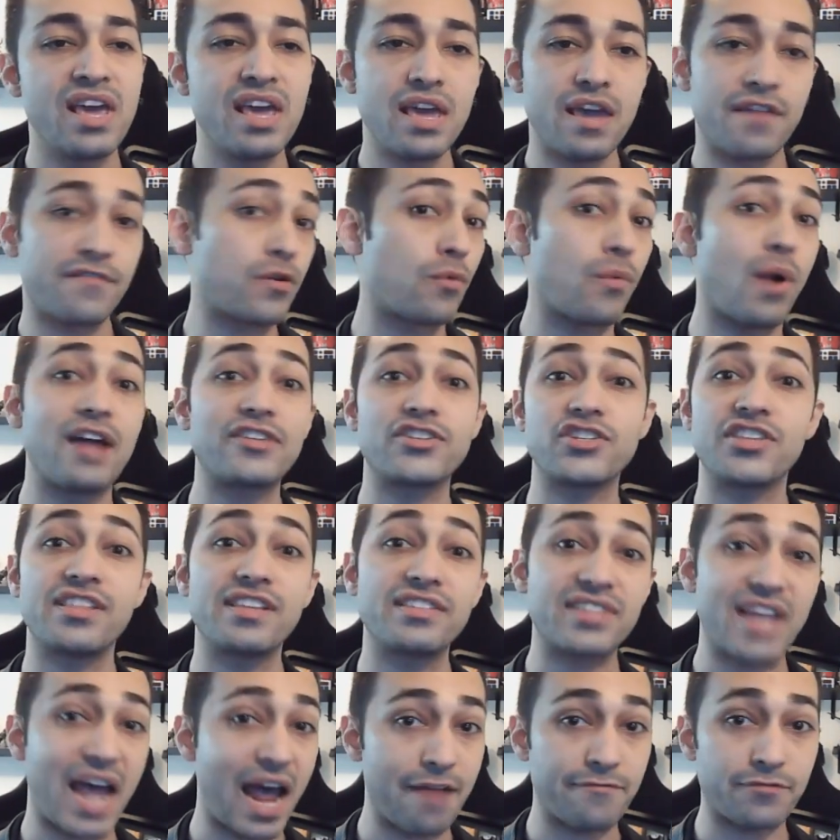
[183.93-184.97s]
If you're watching this
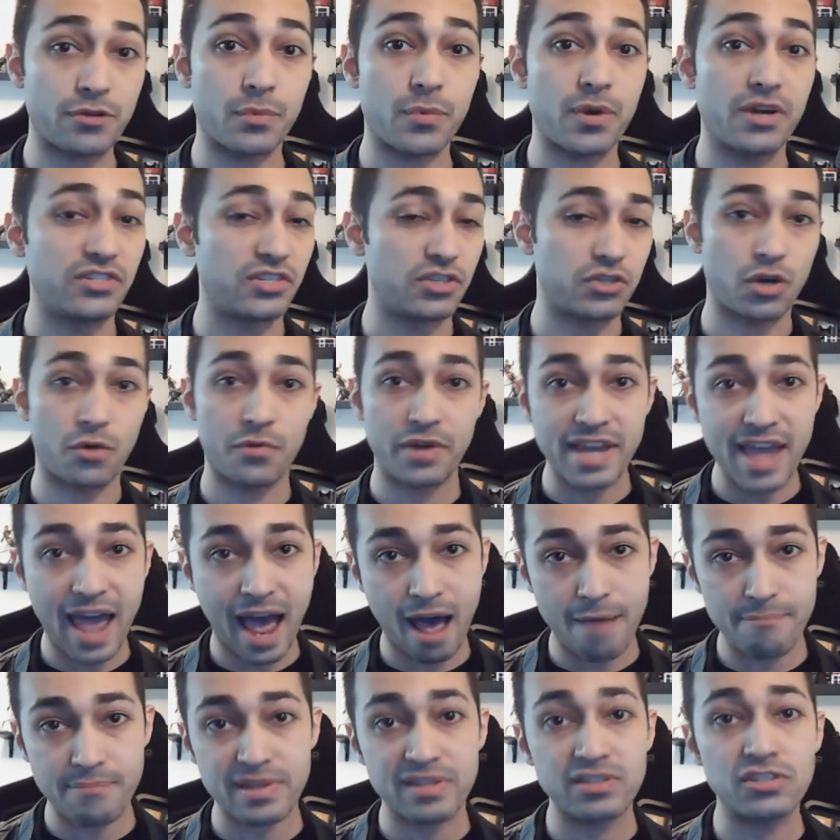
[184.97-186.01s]
afterwards, it's already
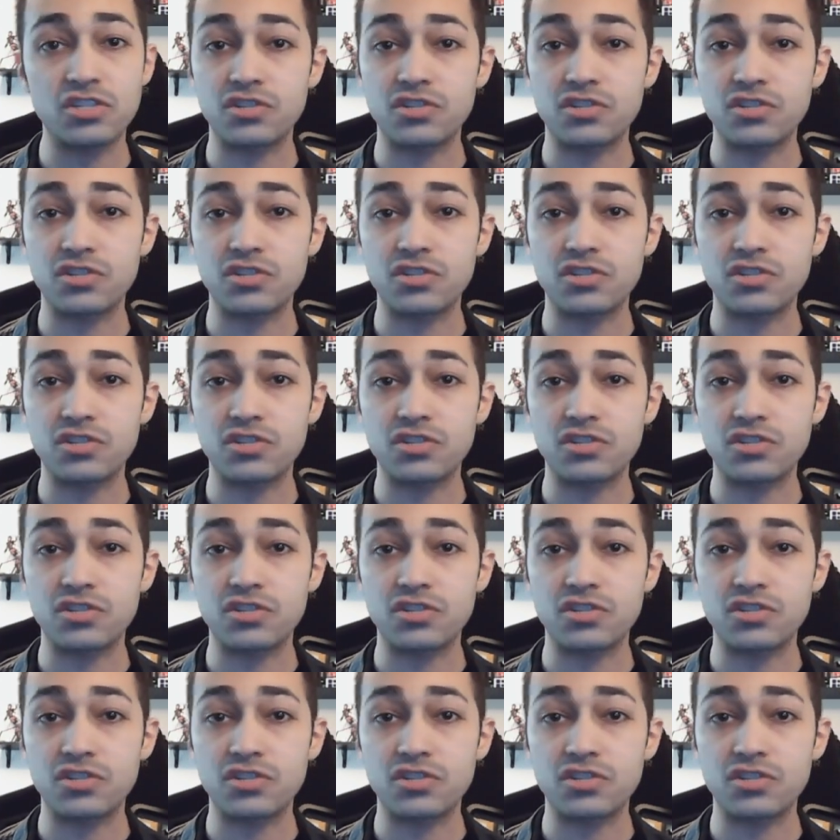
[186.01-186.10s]
happened,